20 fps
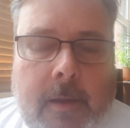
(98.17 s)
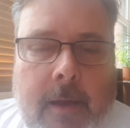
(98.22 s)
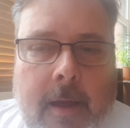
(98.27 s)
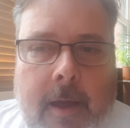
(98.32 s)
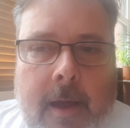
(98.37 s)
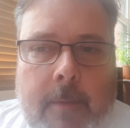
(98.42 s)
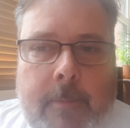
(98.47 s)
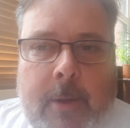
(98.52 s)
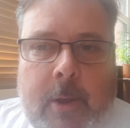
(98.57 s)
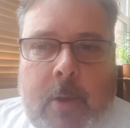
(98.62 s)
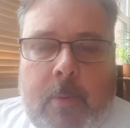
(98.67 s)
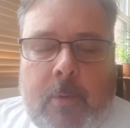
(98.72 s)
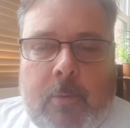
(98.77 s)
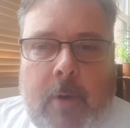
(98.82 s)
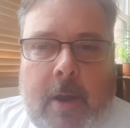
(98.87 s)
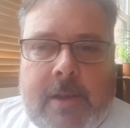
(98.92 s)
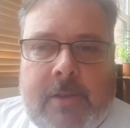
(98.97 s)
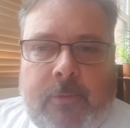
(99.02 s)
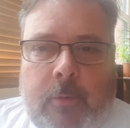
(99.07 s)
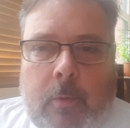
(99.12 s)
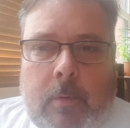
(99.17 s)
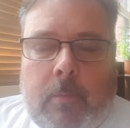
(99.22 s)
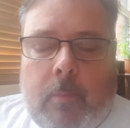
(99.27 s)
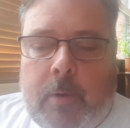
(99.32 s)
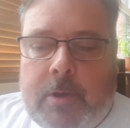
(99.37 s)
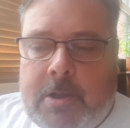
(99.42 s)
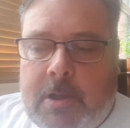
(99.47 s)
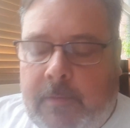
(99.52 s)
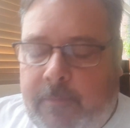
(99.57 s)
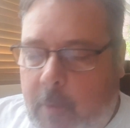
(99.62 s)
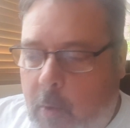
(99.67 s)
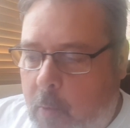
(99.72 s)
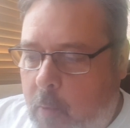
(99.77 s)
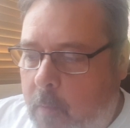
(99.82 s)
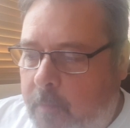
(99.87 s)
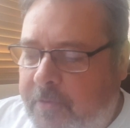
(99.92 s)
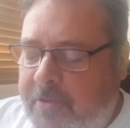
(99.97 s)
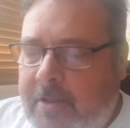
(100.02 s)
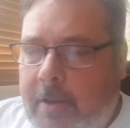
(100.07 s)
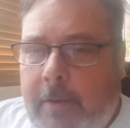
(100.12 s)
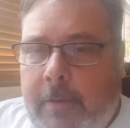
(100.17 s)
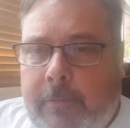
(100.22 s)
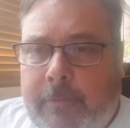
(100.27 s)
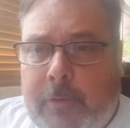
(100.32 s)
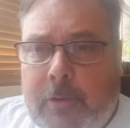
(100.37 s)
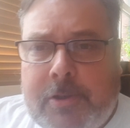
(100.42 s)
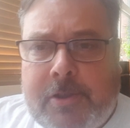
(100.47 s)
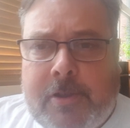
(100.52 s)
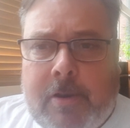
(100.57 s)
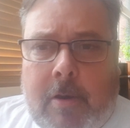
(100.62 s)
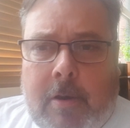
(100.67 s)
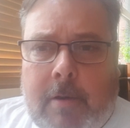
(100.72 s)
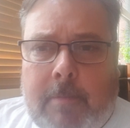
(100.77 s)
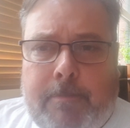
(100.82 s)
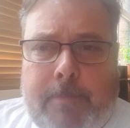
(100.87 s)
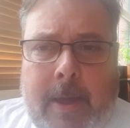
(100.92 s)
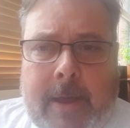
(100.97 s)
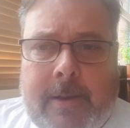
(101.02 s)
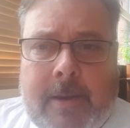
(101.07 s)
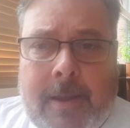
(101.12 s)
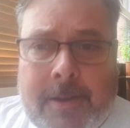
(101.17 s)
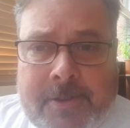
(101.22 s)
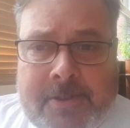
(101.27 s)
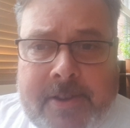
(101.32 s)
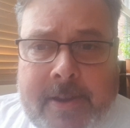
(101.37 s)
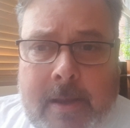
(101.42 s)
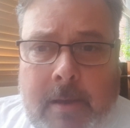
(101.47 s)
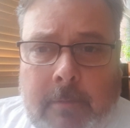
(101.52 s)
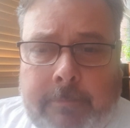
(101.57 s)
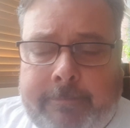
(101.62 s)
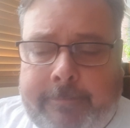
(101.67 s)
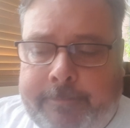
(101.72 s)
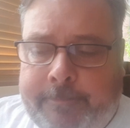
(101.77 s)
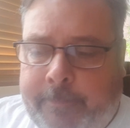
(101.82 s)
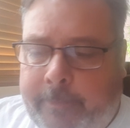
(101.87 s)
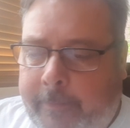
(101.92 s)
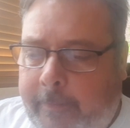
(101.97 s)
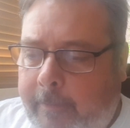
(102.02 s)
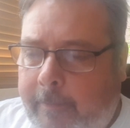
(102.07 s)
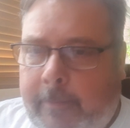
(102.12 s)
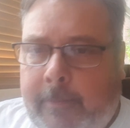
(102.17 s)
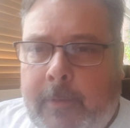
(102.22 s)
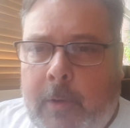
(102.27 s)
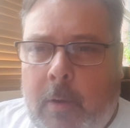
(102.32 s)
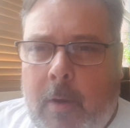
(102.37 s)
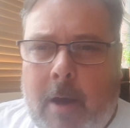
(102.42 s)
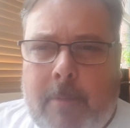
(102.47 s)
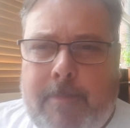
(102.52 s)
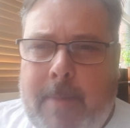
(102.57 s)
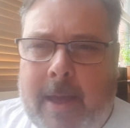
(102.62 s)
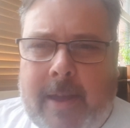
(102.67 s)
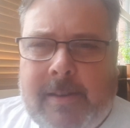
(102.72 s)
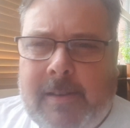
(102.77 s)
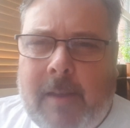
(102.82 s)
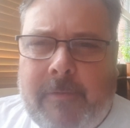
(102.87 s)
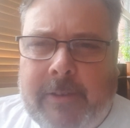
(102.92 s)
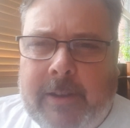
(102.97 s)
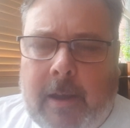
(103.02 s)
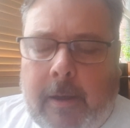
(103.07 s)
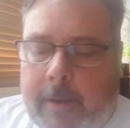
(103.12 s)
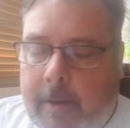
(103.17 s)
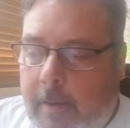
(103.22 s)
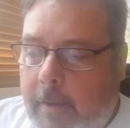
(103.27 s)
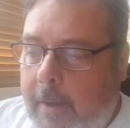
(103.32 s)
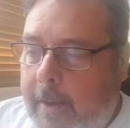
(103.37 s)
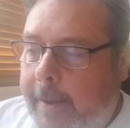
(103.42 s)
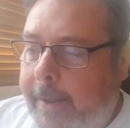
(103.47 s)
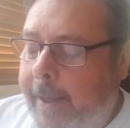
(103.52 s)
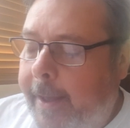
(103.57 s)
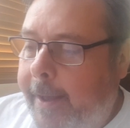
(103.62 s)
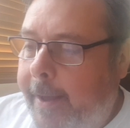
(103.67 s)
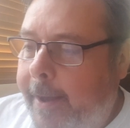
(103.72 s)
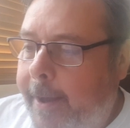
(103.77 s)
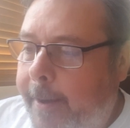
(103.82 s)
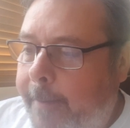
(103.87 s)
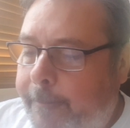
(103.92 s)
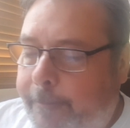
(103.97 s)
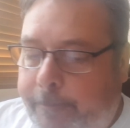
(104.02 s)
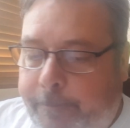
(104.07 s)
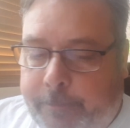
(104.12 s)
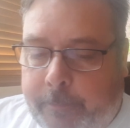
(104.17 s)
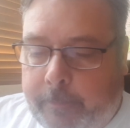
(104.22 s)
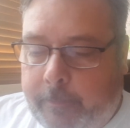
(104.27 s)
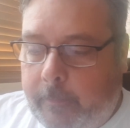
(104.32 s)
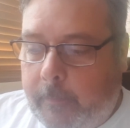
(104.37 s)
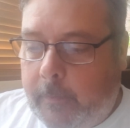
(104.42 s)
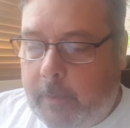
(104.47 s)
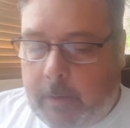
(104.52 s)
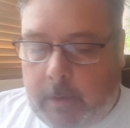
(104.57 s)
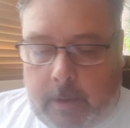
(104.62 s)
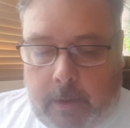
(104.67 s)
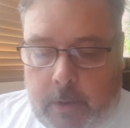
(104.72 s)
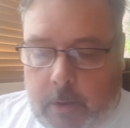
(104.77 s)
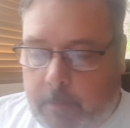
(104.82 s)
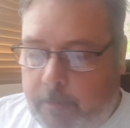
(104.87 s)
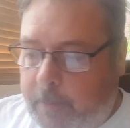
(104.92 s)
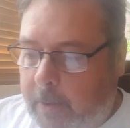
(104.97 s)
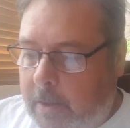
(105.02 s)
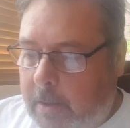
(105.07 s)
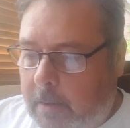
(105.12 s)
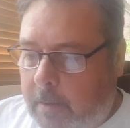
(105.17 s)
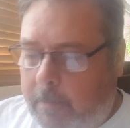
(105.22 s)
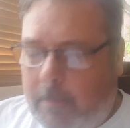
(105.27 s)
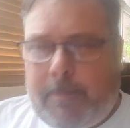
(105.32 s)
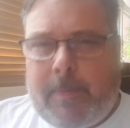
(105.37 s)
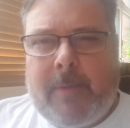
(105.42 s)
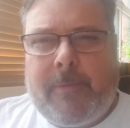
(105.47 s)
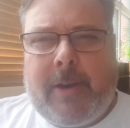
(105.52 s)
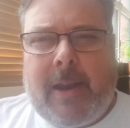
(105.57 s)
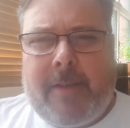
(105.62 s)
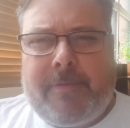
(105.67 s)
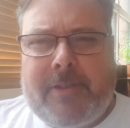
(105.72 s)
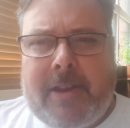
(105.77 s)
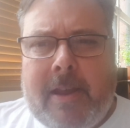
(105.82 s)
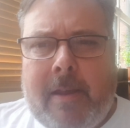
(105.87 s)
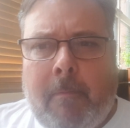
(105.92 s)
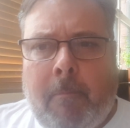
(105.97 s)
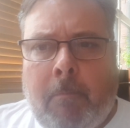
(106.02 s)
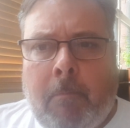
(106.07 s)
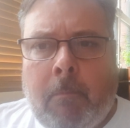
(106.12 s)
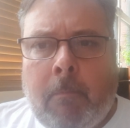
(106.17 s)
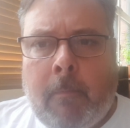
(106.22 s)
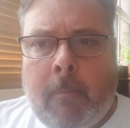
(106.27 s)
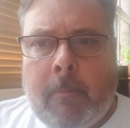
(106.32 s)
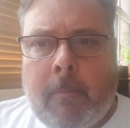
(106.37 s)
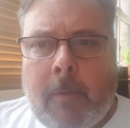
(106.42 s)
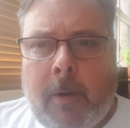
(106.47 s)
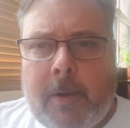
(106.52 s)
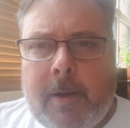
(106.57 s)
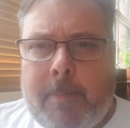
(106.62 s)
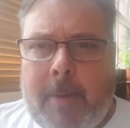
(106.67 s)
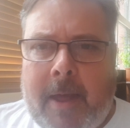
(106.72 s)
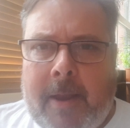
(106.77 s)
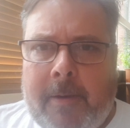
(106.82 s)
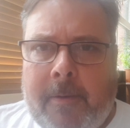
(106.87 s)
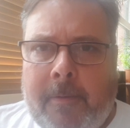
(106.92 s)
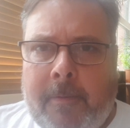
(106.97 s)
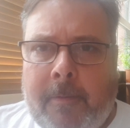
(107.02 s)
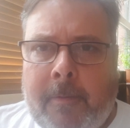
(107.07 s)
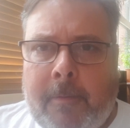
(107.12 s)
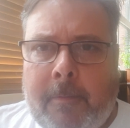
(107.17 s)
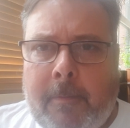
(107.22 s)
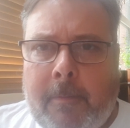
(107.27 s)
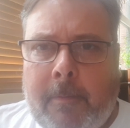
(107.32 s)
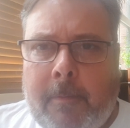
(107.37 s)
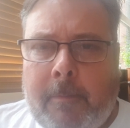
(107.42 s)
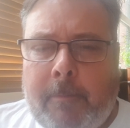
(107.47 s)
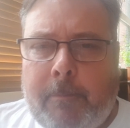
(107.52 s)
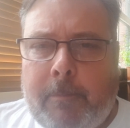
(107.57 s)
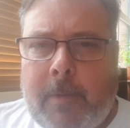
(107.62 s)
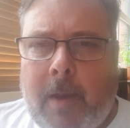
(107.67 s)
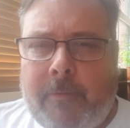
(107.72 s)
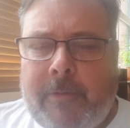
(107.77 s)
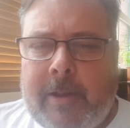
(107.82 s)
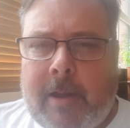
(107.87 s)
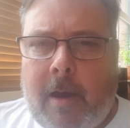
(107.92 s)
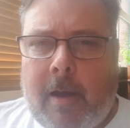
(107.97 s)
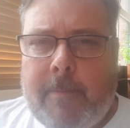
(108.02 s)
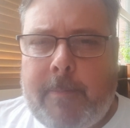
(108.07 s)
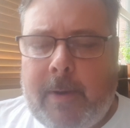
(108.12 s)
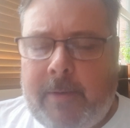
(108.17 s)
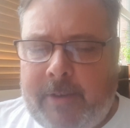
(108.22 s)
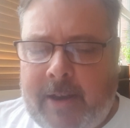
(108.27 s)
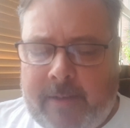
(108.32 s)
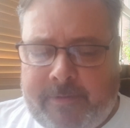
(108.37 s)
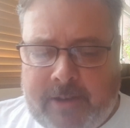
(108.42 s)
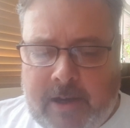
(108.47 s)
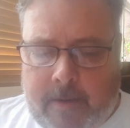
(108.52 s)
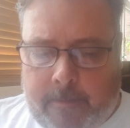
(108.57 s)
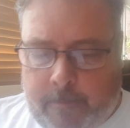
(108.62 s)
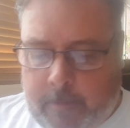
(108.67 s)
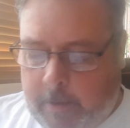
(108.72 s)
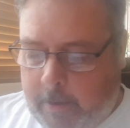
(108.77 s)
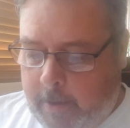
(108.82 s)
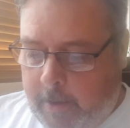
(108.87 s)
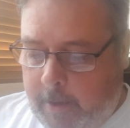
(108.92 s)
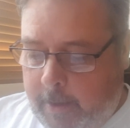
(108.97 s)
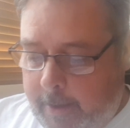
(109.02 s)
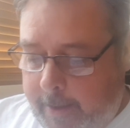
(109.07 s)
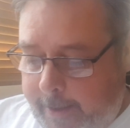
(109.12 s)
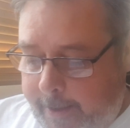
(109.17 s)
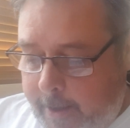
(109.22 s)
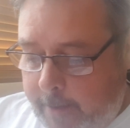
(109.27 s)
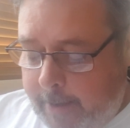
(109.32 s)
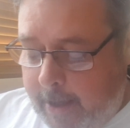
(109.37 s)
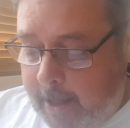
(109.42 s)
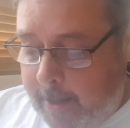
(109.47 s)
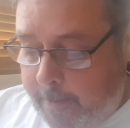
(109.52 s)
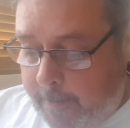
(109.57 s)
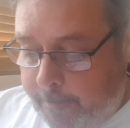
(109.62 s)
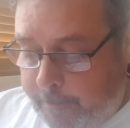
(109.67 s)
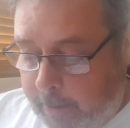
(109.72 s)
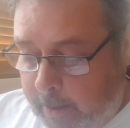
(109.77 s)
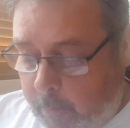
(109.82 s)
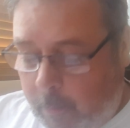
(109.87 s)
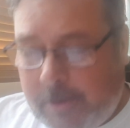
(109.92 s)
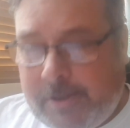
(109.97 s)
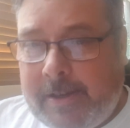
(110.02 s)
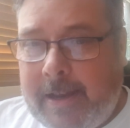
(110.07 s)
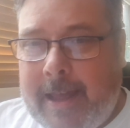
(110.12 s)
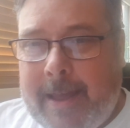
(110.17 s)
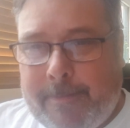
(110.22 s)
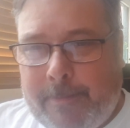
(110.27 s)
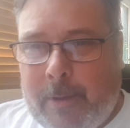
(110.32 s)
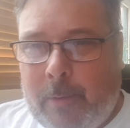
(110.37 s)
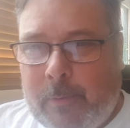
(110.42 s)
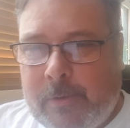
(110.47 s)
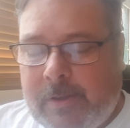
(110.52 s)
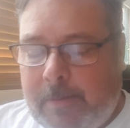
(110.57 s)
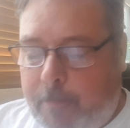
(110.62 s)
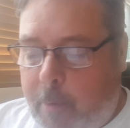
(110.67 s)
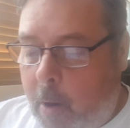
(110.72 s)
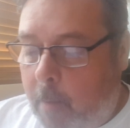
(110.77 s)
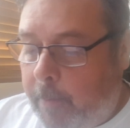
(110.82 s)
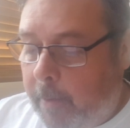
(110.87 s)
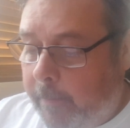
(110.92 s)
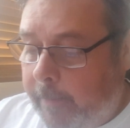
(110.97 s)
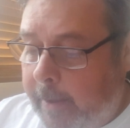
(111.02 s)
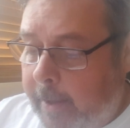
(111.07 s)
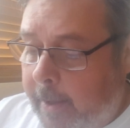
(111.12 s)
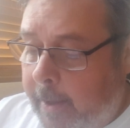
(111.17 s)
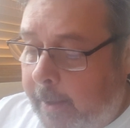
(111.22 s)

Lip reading: A human rights forum which involved, for a start, Ben Hunty. I've met, lovely guy. Bit of a lefty. Aren't you, Ben? Lovely guy, bit of a lefty. But it wasn't him that was the problem.